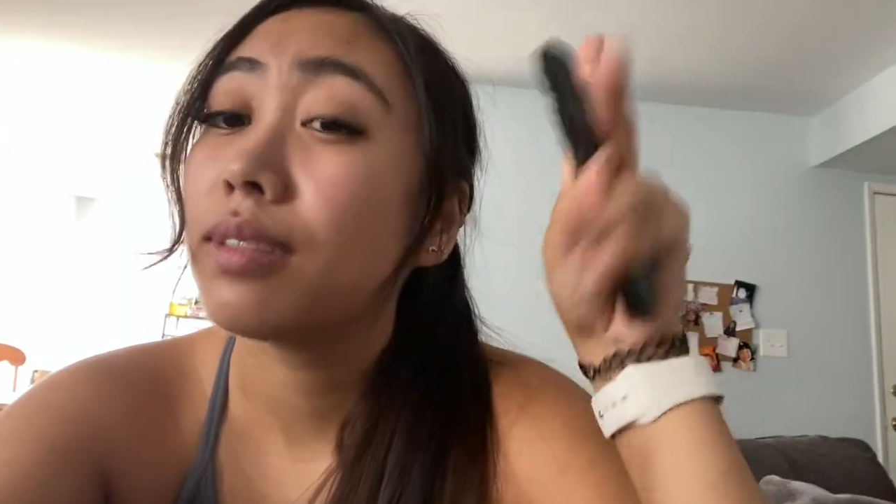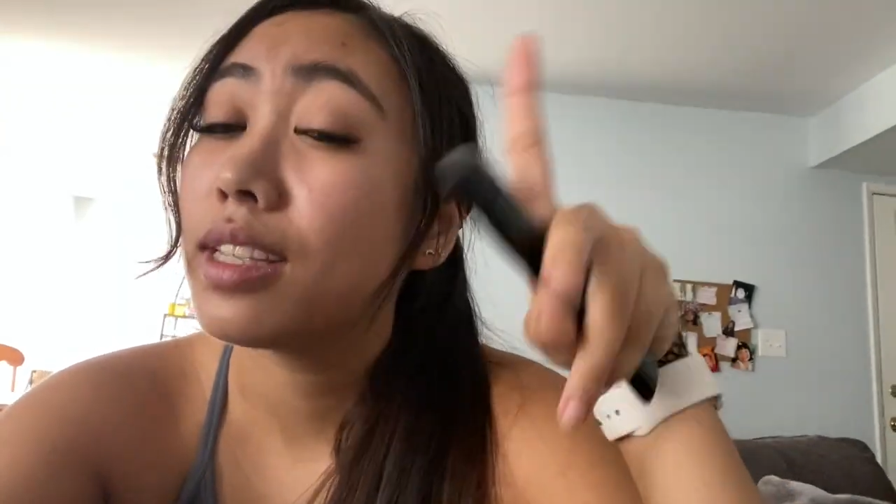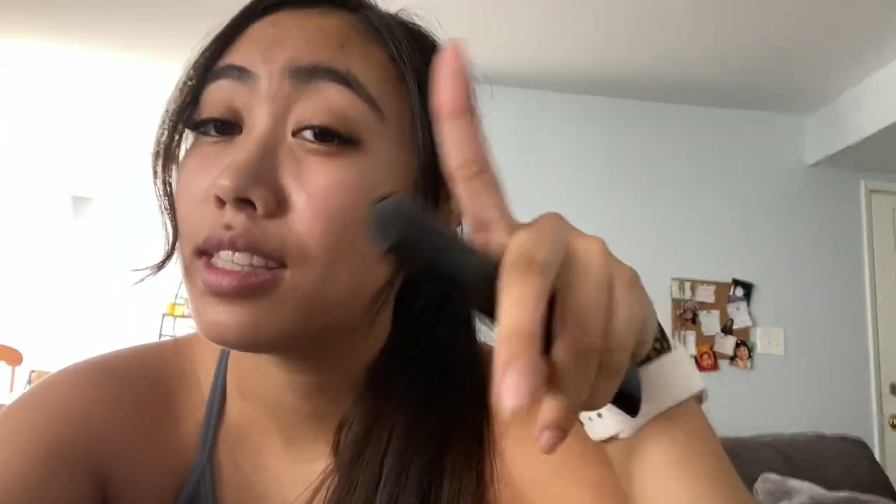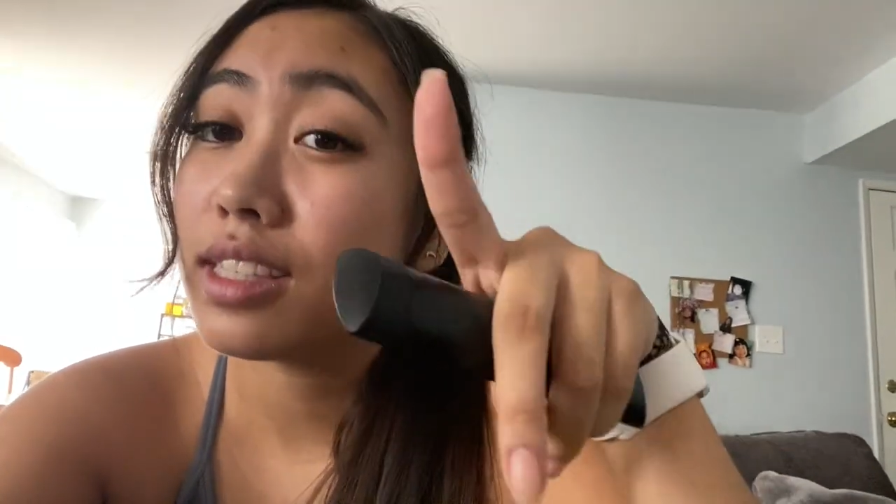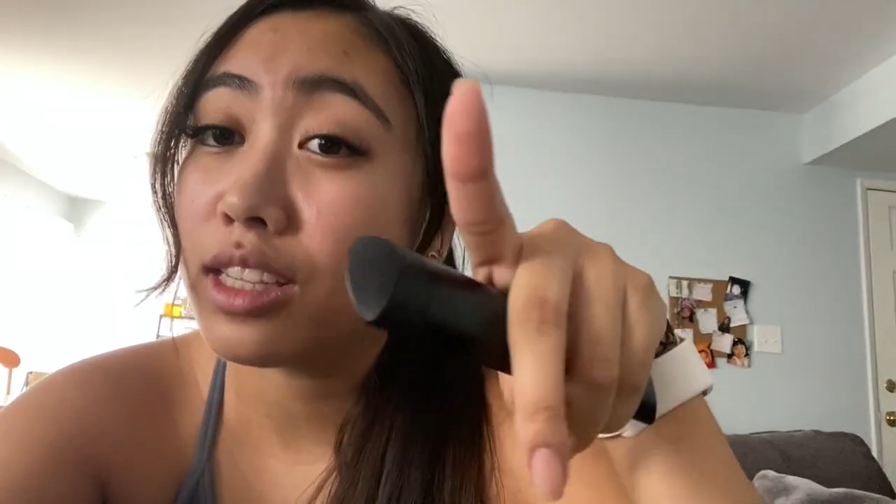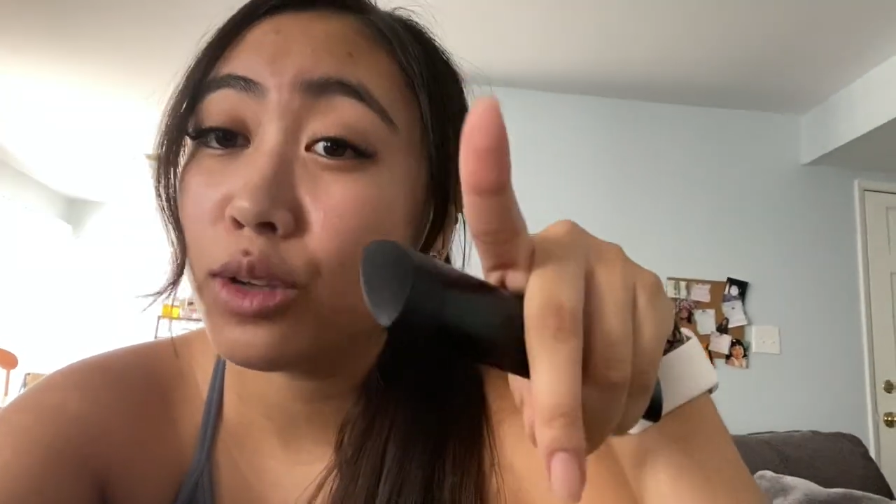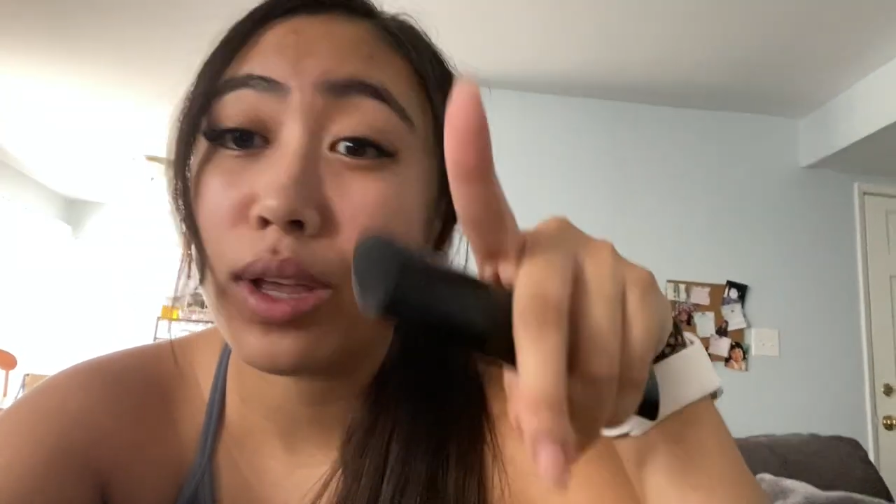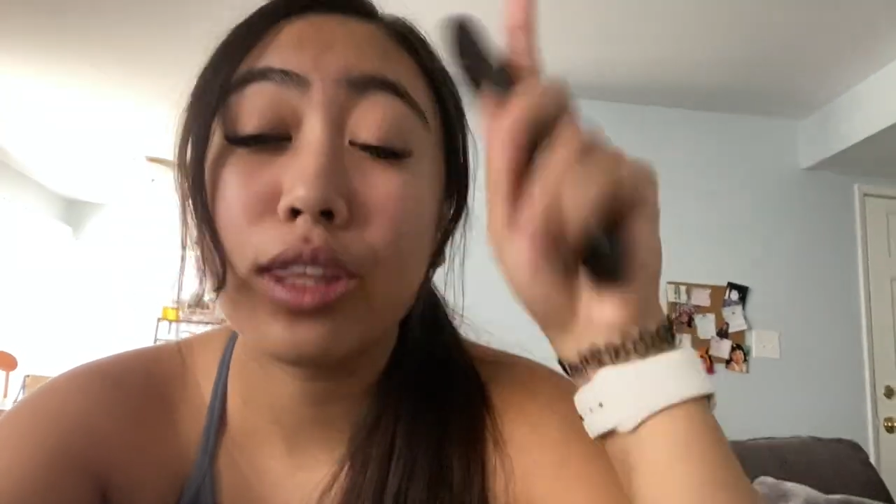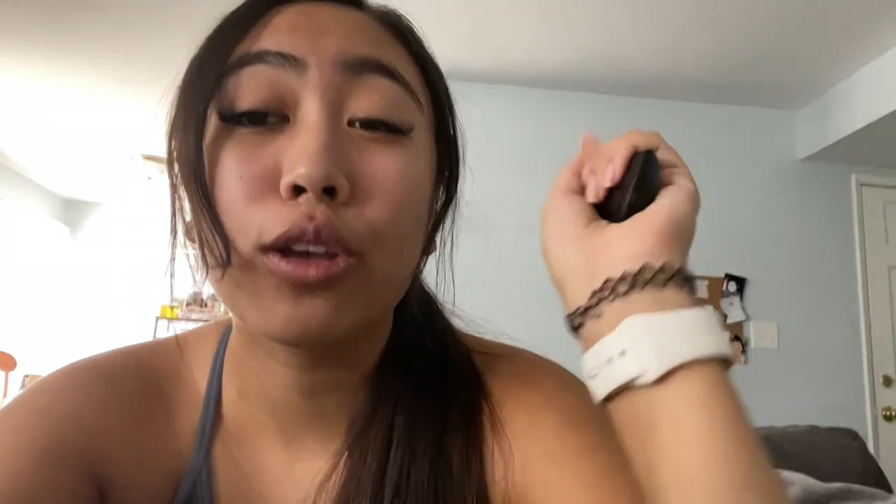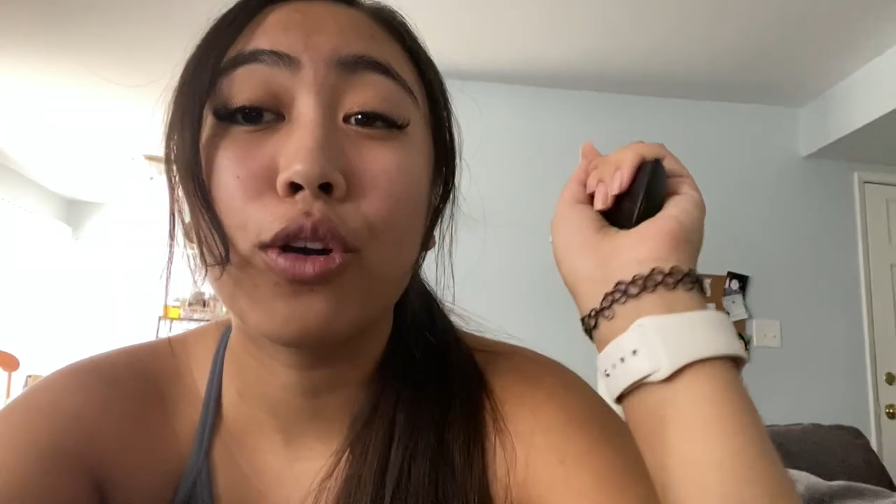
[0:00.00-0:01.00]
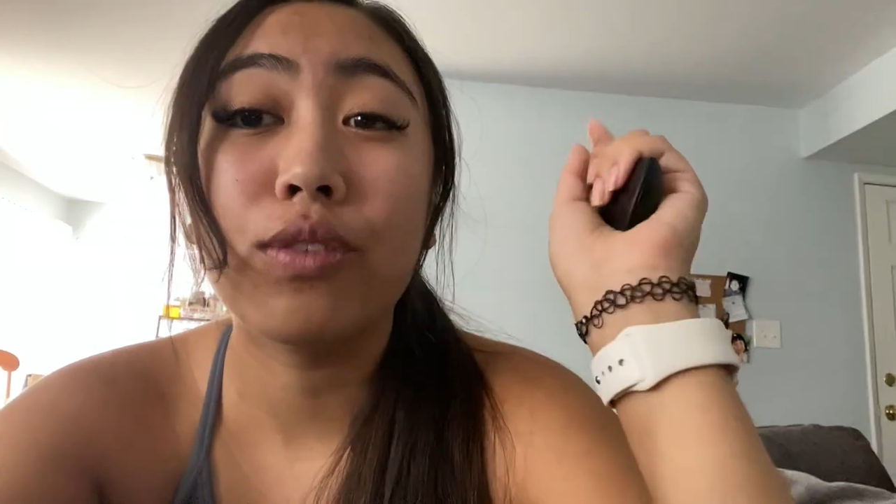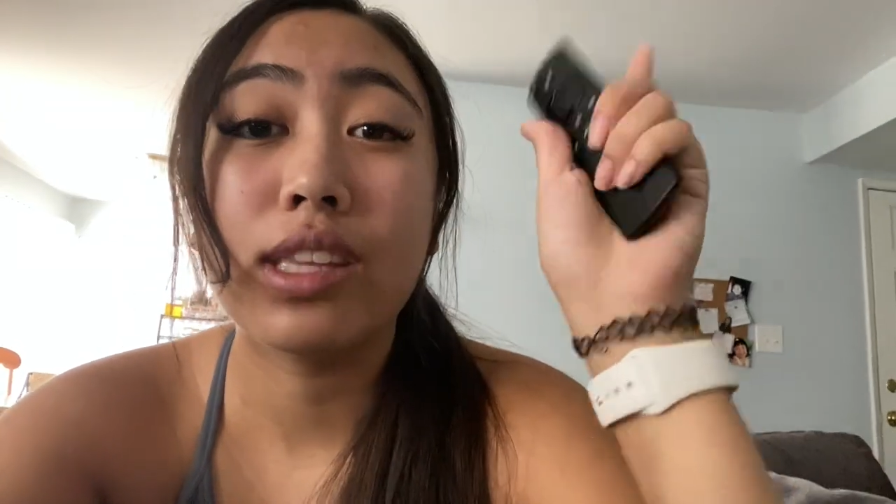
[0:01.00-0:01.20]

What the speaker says: See you at the COVID